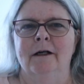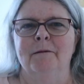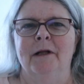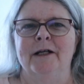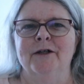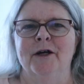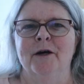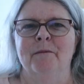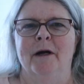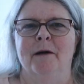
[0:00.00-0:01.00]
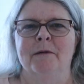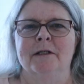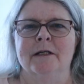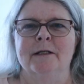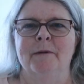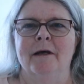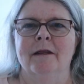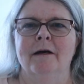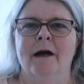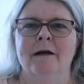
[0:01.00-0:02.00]
I'm glad you're here. My name is Elizabeth,
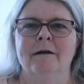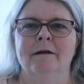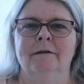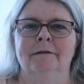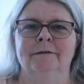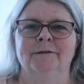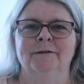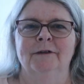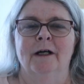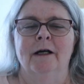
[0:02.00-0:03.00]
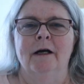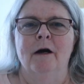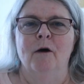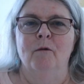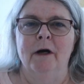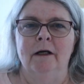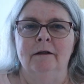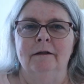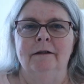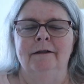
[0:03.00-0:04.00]
and
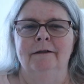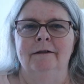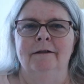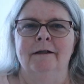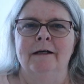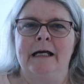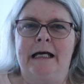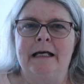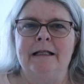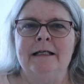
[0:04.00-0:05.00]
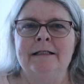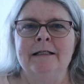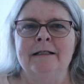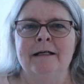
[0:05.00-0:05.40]
well, this